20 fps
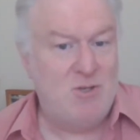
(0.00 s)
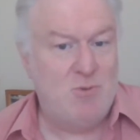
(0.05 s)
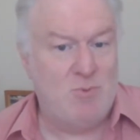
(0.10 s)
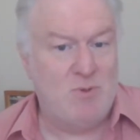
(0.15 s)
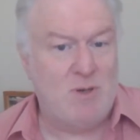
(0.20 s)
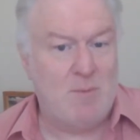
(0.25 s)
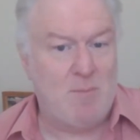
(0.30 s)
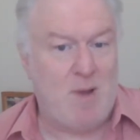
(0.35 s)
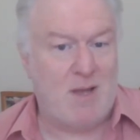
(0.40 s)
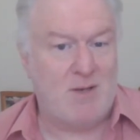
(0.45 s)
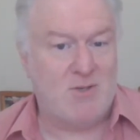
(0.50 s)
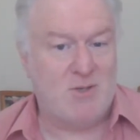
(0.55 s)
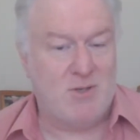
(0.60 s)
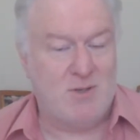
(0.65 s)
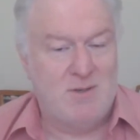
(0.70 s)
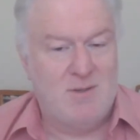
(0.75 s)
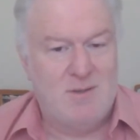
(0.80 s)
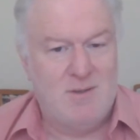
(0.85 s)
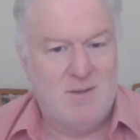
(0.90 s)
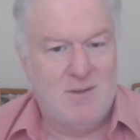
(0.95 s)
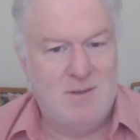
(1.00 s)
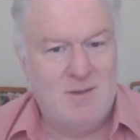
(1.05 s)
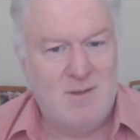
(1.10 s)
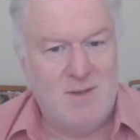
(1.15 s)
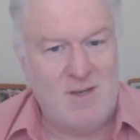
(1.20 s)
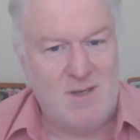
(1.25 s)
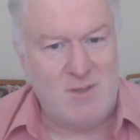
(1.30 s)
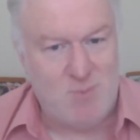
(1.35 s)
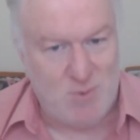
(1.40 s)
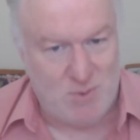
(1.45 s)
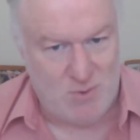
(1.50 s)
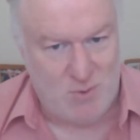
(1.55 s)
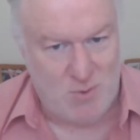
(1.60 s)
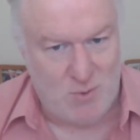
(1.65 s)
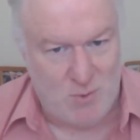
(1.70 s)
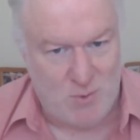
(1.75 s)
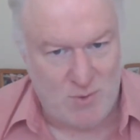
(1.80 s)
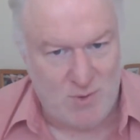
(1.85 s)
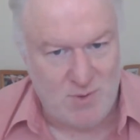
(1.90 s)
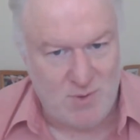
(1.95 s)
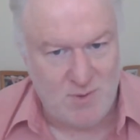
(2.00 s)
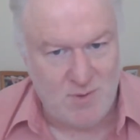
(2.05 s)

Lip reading: you would imagine, is with God.